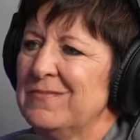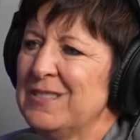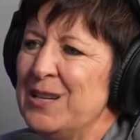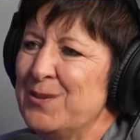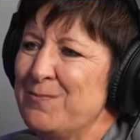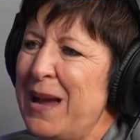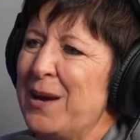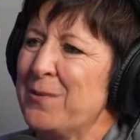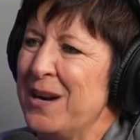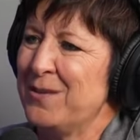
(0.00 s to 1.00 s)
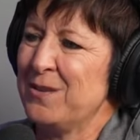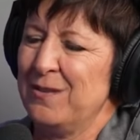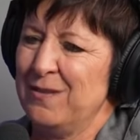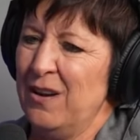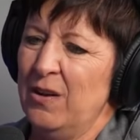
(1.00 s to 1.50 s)

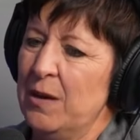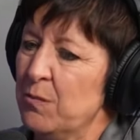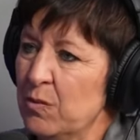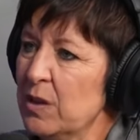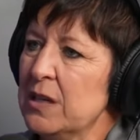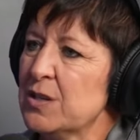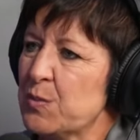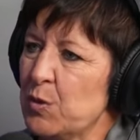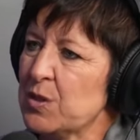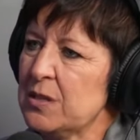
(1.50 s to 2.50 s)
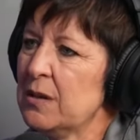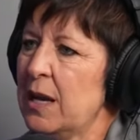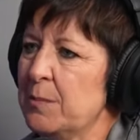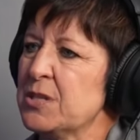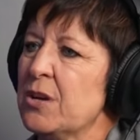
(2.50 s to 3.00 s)
background. And really in sports, it
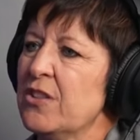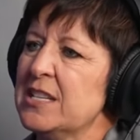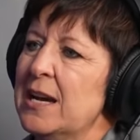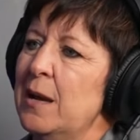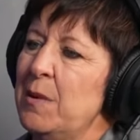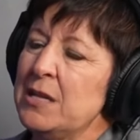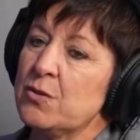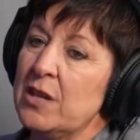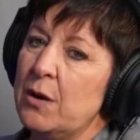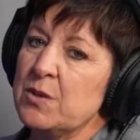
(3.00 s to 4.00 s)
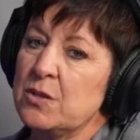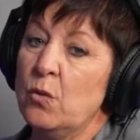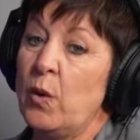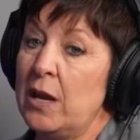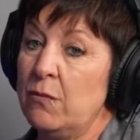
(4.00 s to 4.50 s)
happens all the time. And so that was the
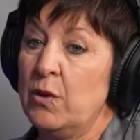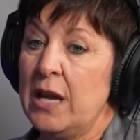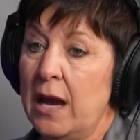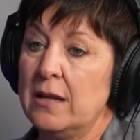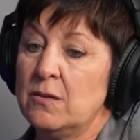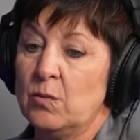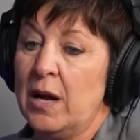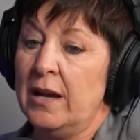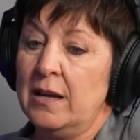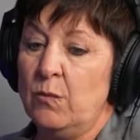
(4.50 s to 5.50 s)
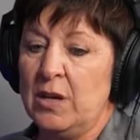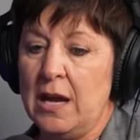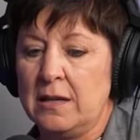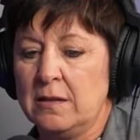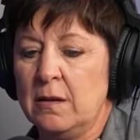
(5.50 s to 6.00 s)
wave we had to ride, and we
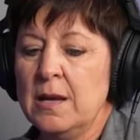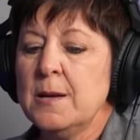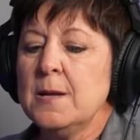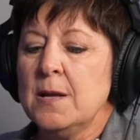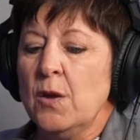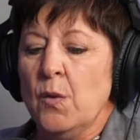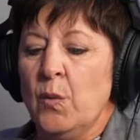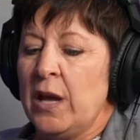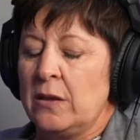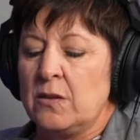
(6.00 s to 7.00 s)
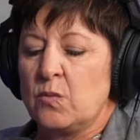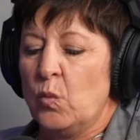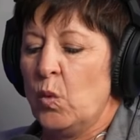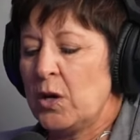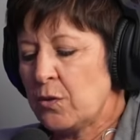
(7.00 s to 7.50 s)
had this
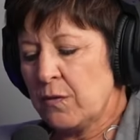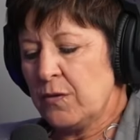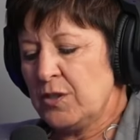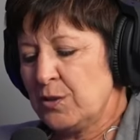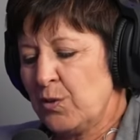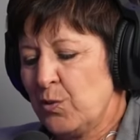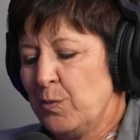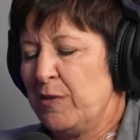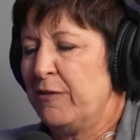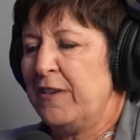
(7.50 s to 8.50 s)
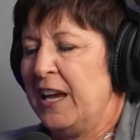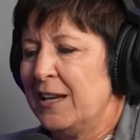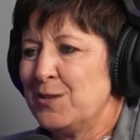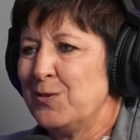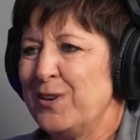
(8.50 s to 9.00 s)
wonderful group of
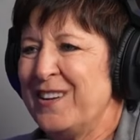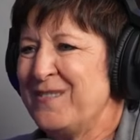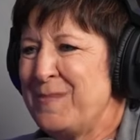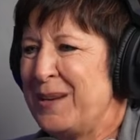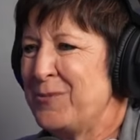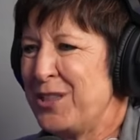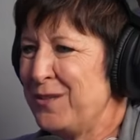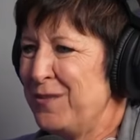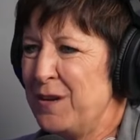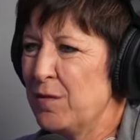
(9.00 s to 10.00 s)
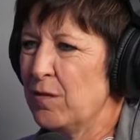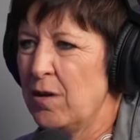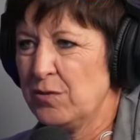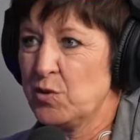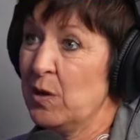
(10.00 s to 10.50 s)
fans have been with the Fever
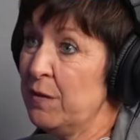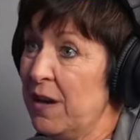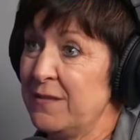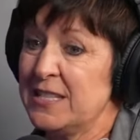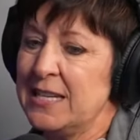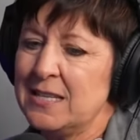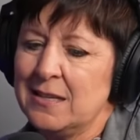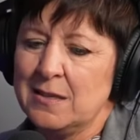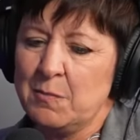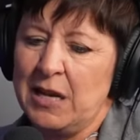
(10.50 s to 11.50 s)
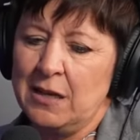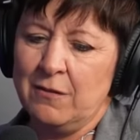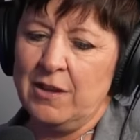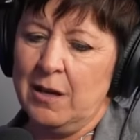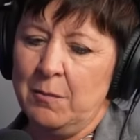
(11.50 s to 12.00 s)
all 25 seasons, many
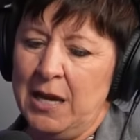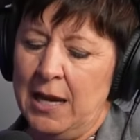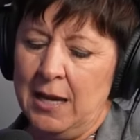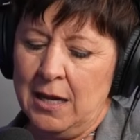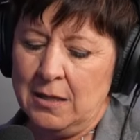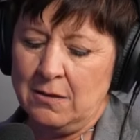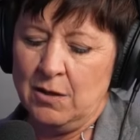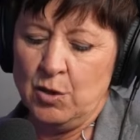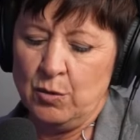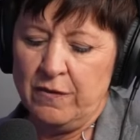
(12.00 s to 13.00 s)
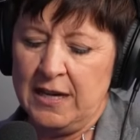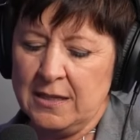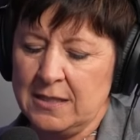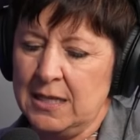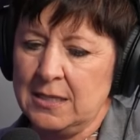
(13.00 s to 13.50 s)
of them, and the new
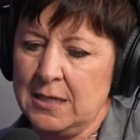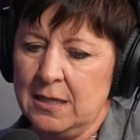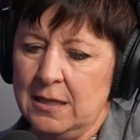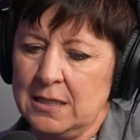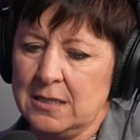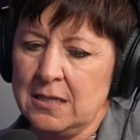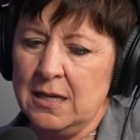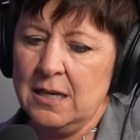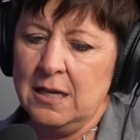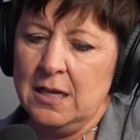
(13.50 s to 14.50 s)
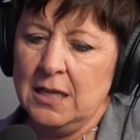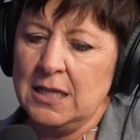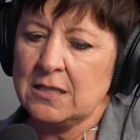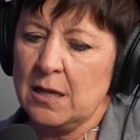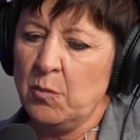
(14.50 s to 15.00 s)
fans that said, let's
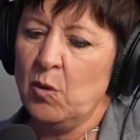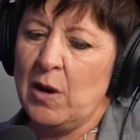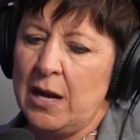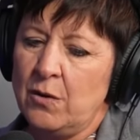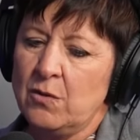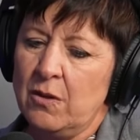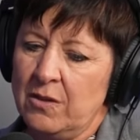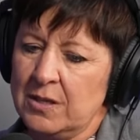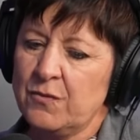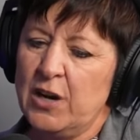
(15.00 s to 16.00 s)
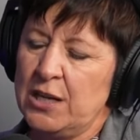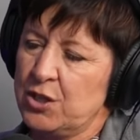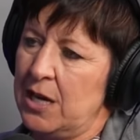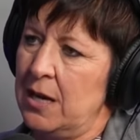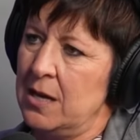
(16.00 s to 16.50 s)
come around this
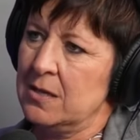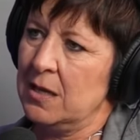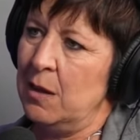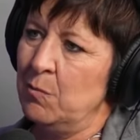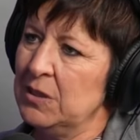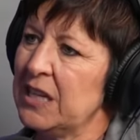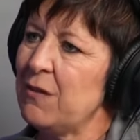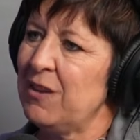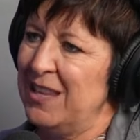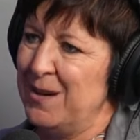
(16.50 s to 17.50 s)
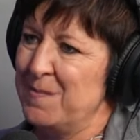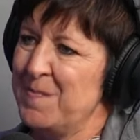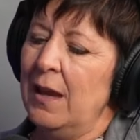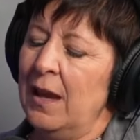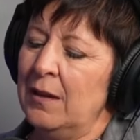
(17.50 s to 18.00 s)
franchise and believe in them
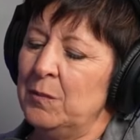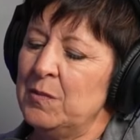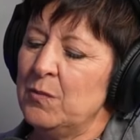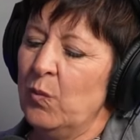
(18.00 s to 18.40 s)
and